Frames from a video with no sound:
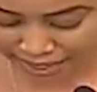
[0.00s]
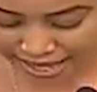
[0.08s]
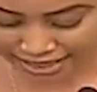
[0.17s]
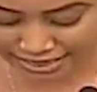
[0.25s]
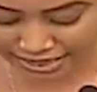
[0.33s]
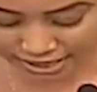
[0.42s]

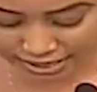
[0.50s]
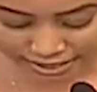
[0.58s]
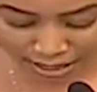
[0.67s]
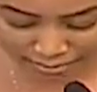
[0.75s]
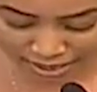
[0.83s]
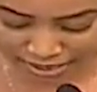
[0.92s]
and these
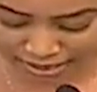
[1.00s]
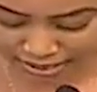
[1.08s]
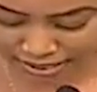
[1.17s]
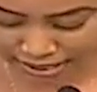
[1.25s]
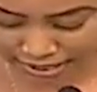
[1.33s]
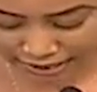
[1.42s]

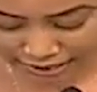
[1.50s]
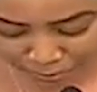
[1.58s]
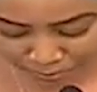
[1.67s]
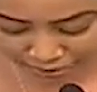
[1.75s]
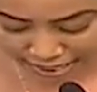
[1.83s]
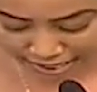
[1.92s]
numbers
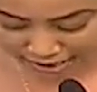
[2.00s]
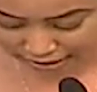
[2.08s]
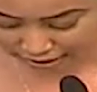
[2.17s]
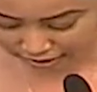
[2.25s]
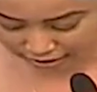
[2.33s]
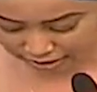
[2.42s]
keep
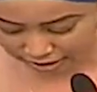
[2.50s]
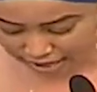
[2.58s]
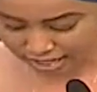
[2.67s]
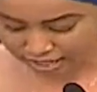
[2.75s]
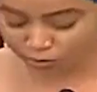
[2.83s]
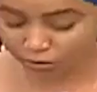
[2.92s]
rising
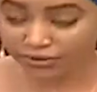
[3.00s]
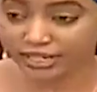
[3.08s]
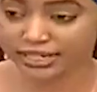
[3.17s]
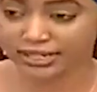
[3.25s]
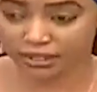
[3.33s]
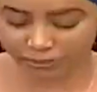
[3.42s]
as more
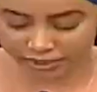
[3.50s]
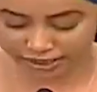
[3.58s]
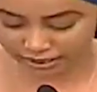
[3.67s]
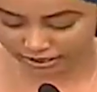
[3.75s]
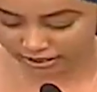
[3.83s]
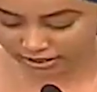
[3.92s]
raids are
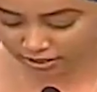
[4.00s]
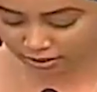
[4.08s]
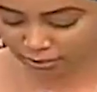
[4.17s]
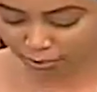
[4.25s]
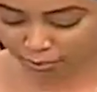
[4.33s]
witnessed.